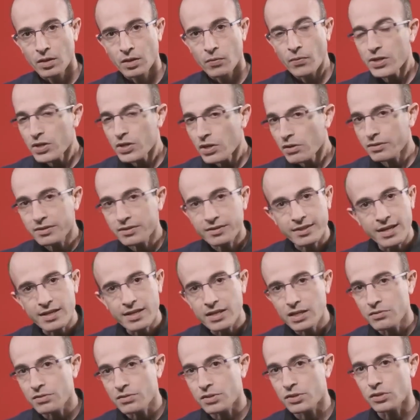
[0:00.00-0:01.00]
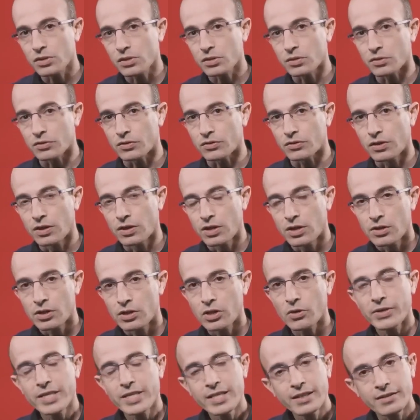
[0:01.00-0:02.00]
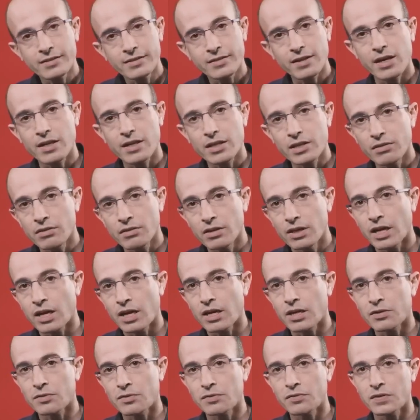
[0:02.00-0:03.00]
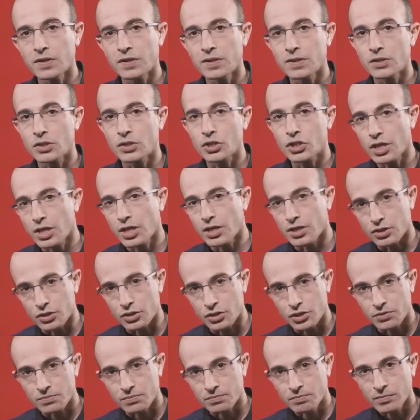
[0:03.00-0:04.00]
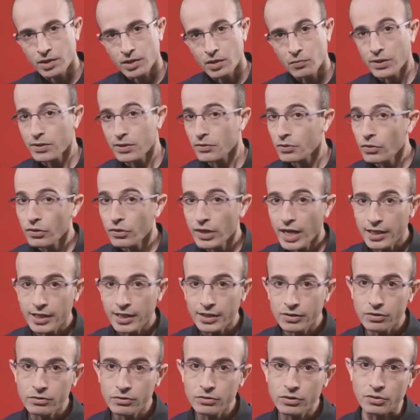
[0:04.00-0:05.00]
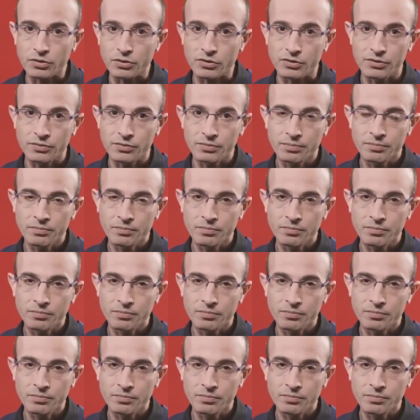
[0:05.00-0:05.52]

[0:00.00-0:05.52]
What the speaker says: When you're 10 years old, your entire life is changed, whether you like it or not.